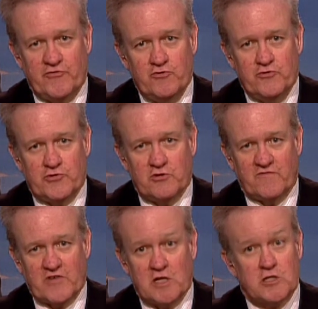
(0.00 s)
through but, to your
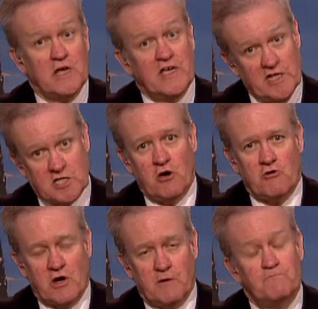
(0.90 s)
but you figures answered, is longer.